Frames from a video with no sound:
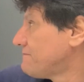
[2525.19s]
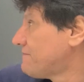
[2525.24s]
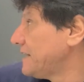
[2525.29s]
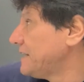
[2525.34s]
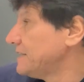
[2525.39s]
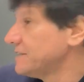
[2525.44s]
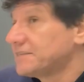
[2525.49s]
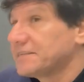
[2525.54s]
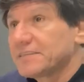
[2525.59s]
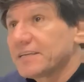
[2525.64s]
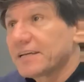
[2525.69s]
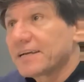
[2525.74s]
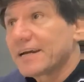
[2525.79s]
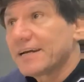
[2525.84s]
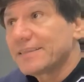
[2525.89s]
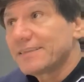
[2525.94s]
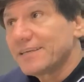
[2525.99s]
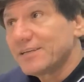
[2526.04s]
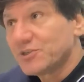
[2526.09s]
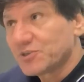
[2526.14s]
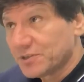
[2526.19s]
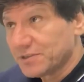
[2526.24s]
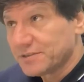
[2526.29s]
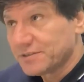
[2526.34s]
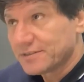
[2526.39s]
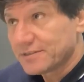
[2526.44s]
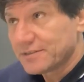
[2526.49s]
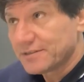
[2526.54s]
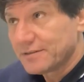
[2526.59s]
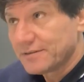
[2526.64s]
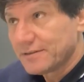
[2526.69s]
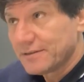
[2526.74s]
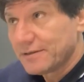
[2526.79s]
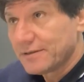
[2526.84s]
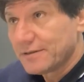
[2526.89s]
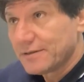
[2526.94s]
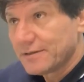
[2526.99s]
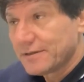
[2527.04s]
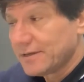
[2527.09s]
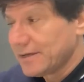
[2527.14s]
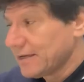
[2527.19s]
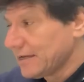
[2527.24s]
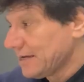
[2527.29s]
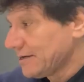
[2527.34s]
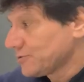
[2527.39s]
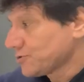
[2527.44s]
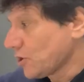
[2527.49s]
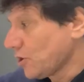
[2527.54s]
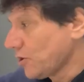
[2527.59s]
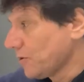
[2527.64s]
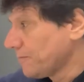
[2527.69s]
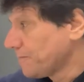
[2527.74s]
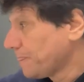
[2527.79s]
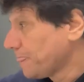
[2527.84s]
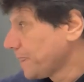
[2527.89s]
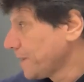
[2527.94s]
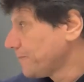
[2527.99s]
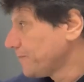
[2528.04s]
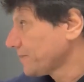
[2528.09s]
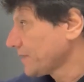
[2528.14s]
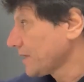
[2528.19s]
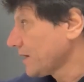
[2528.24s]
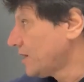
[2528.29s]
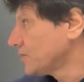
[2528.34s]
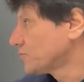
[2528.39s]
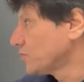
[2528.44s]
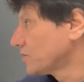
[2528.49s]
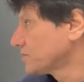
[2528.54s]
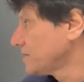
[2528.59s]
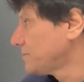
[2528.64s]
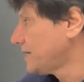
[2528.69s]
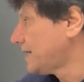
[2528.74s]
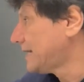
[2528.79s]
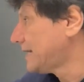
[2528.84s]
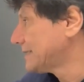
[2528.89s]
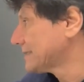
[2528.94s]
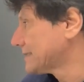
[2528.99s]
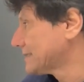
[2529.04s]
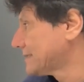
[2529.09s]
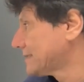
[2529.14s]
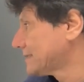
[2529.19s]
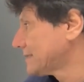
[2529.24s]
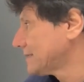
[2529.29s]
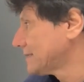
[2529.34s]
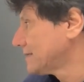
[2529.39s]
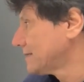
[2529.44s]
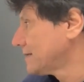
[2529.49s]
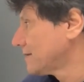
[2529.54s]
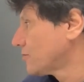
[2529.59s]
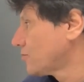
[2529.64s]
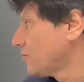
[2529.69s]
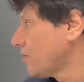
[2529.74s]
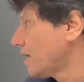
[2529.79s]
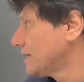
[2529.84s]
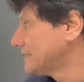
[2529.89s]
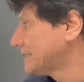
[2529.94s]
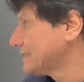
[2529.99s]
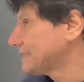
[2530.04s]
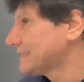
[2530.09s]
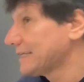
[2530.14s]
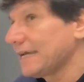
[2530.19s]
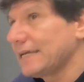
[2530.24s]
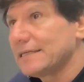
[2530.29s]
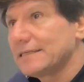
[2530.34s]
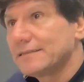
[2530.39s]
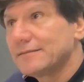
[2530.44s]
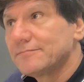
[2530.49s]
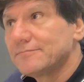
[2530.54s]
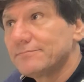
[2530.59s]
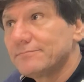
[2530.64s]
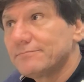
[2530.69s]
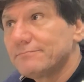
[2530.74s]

felicity conditions. So, I talked about quantity,